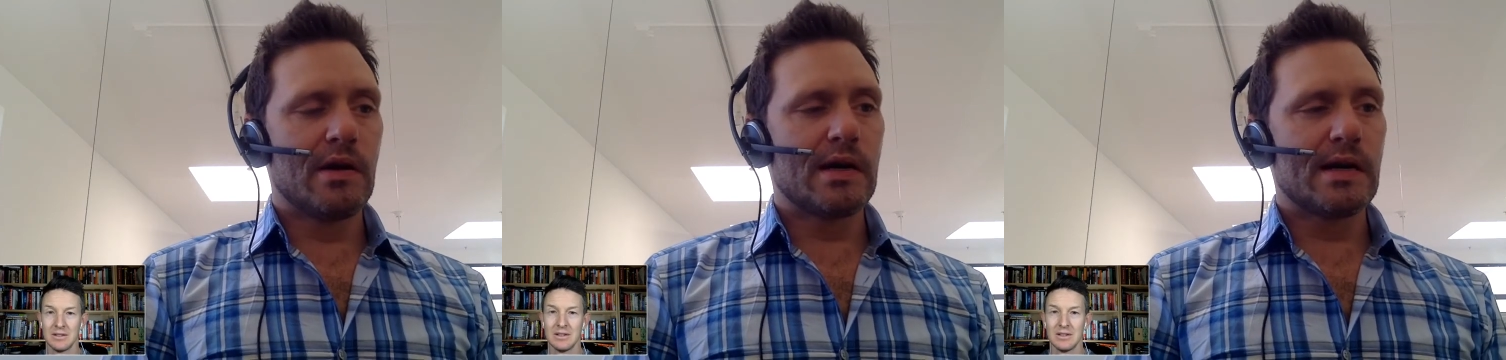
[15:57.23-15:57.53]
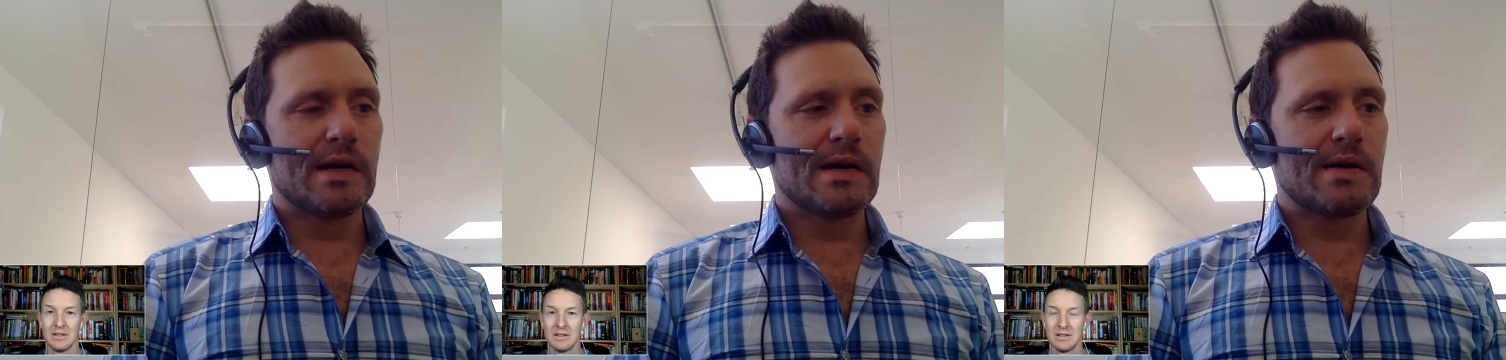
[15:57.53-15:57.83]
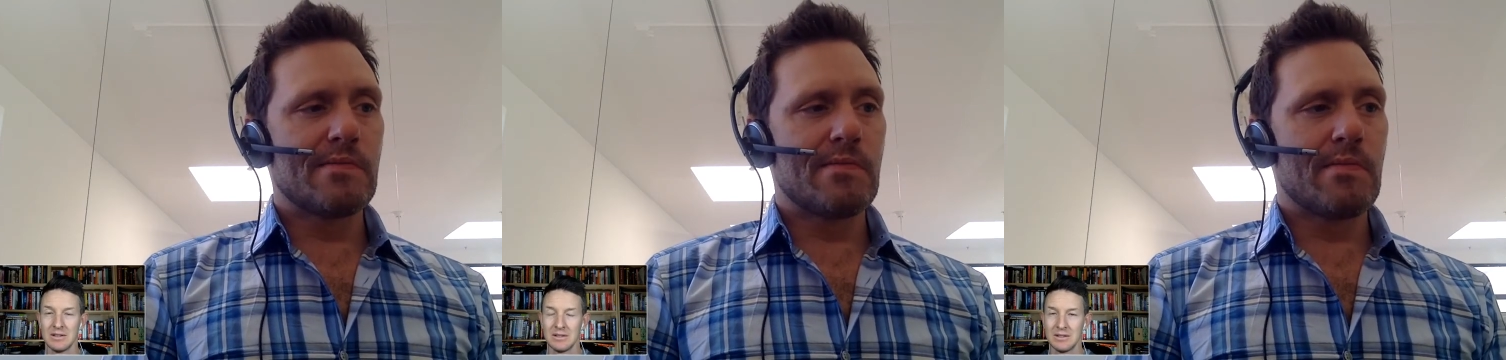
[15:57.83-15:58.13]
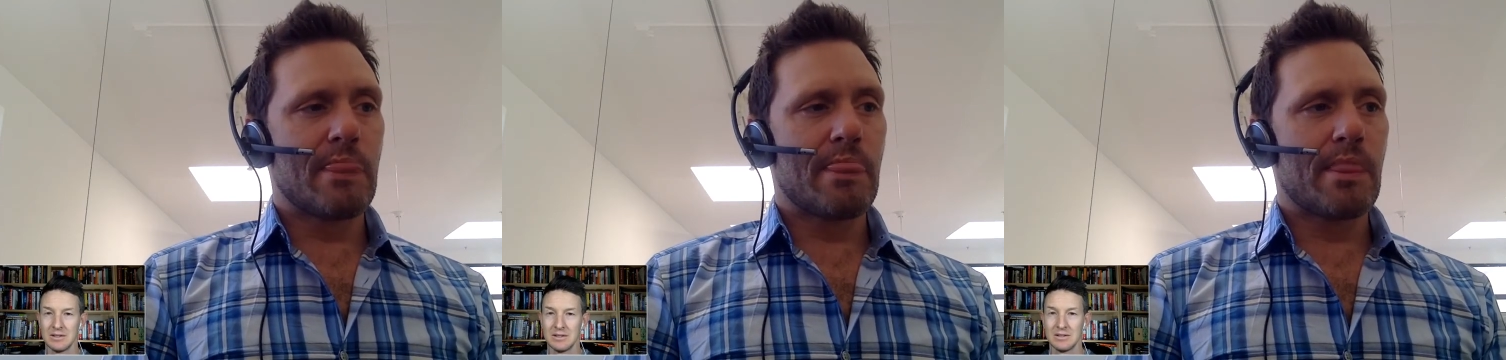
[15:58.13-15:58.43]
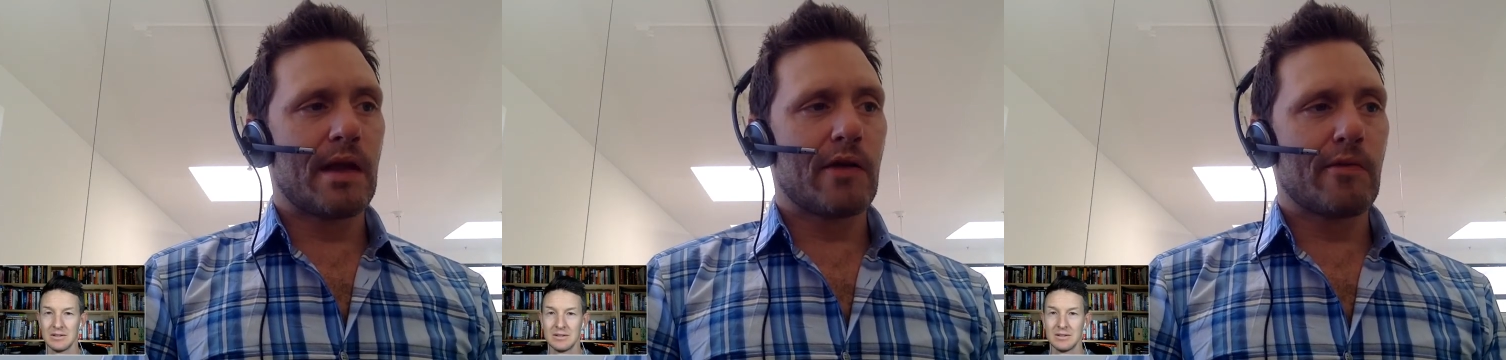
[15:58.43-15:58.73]
Speaker 1: And
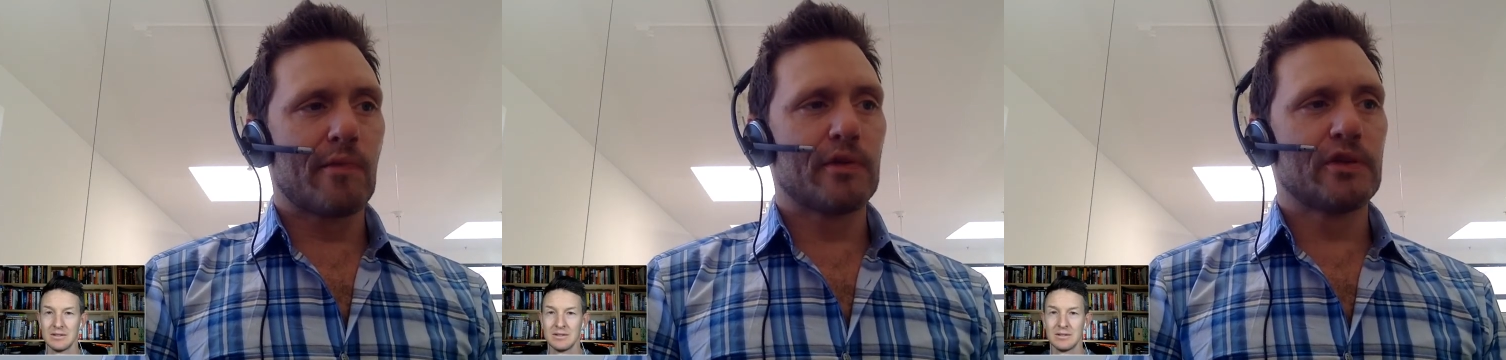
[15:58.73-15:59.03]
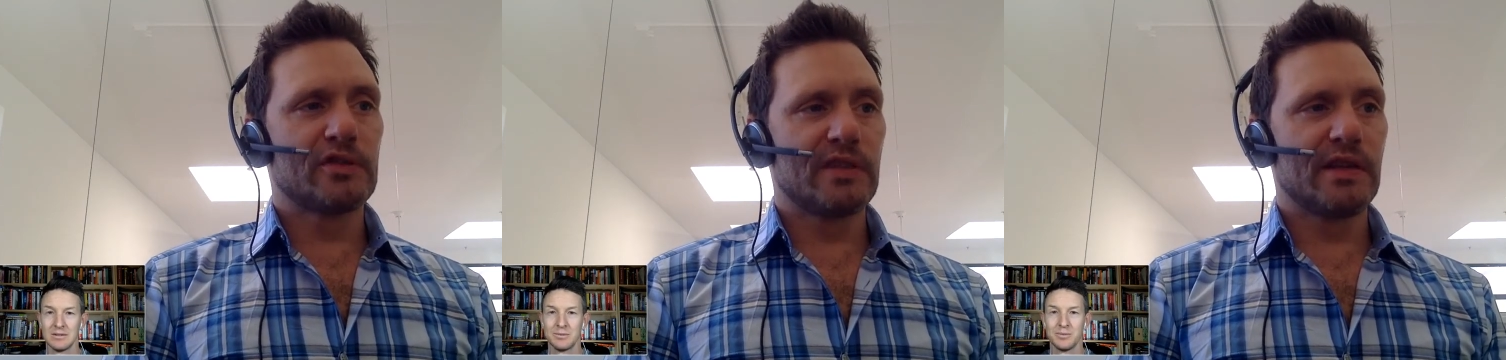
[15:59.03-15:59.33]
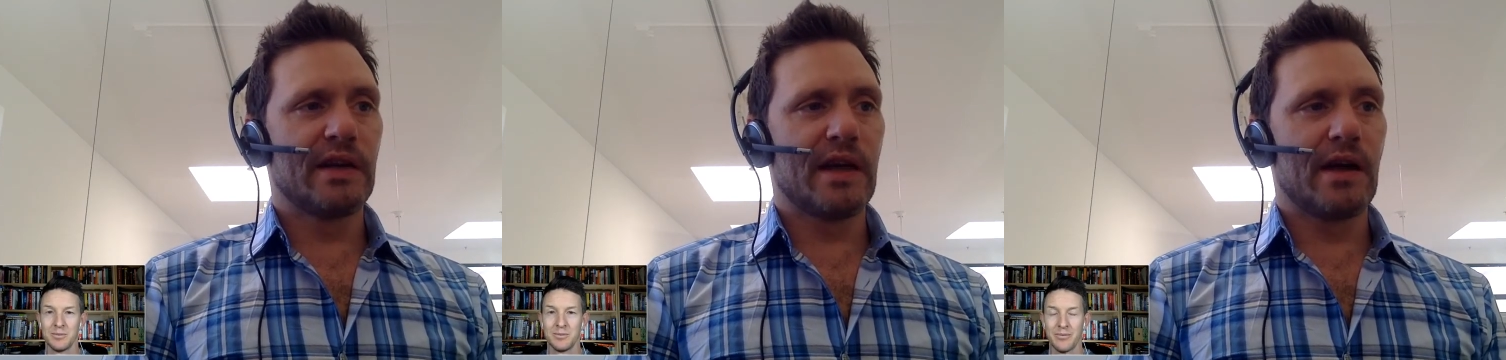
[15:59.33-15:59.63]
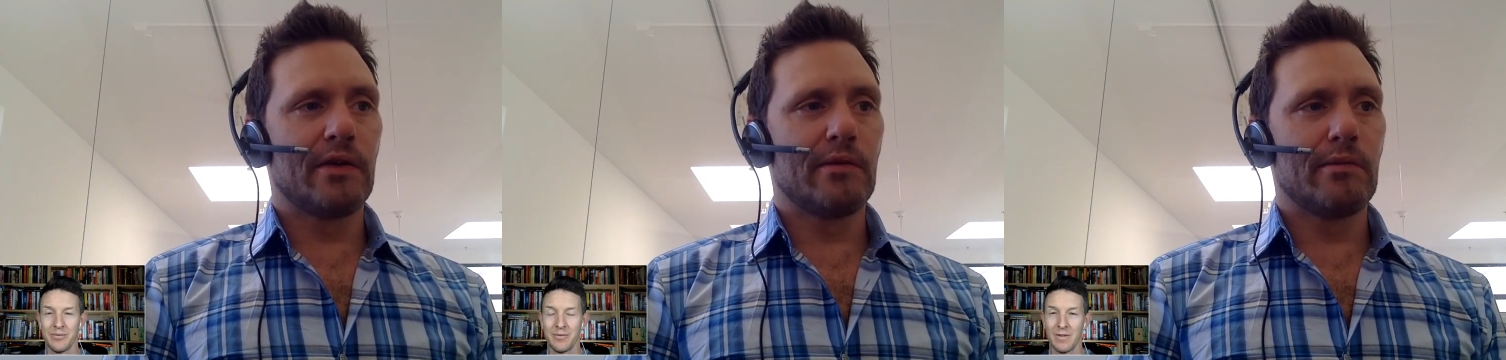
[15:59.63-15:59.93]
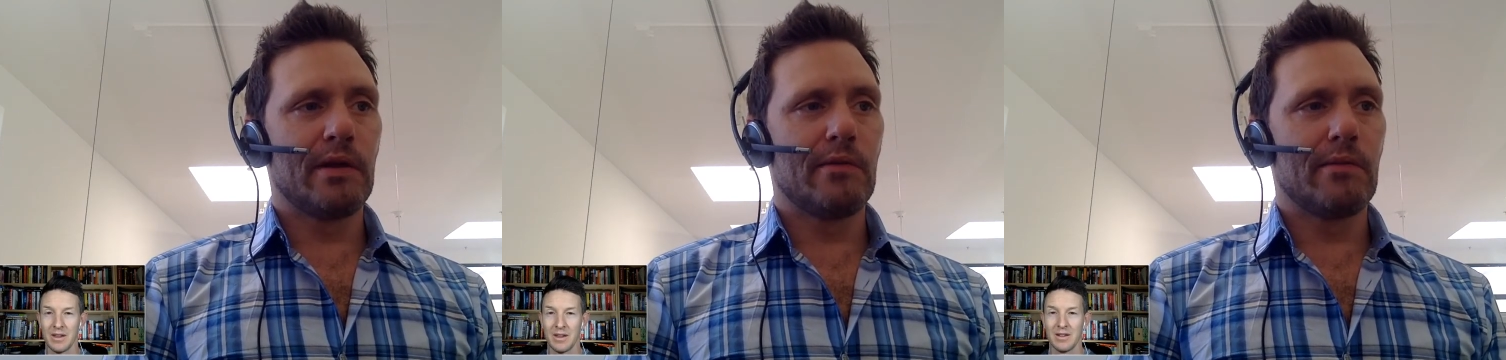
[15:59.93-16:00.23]
I remember just sitting
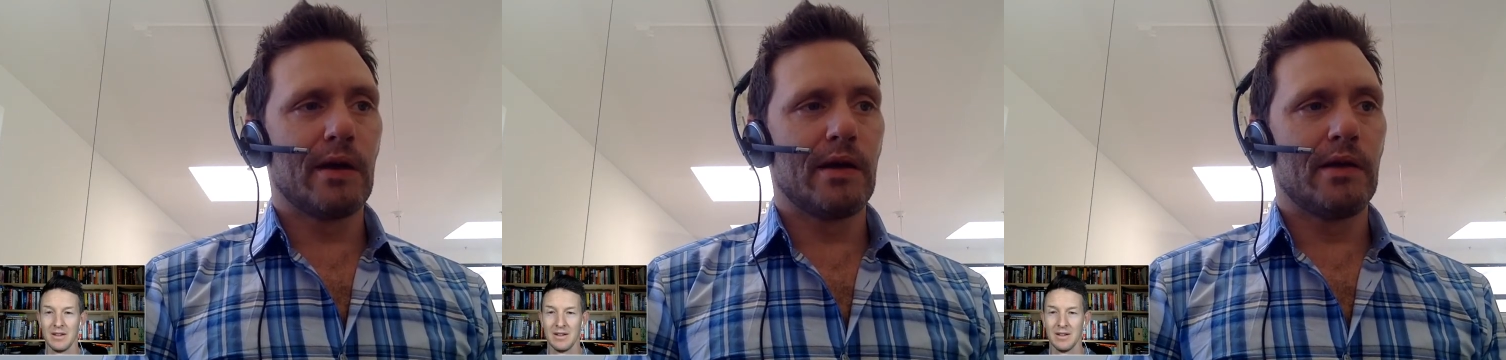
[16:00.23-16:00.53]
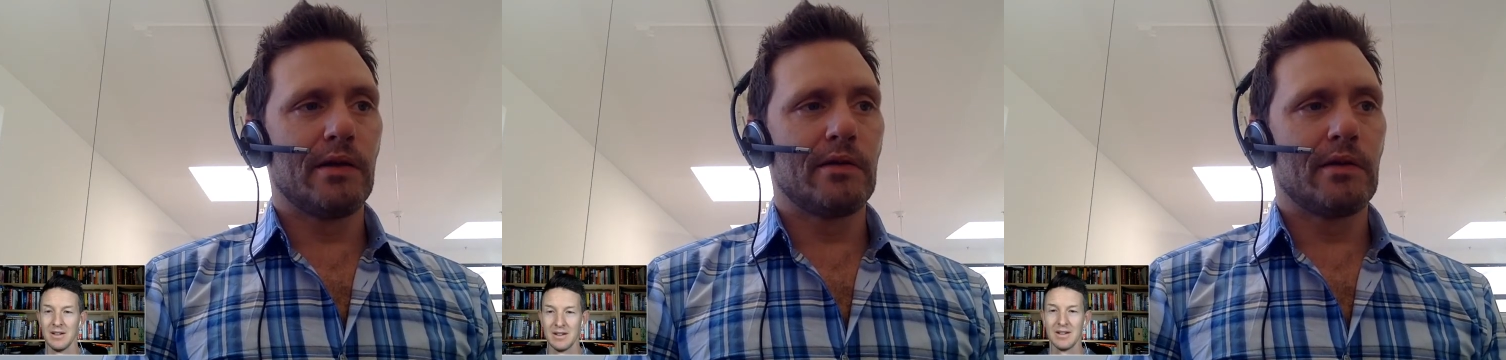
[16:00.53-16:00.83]
down in my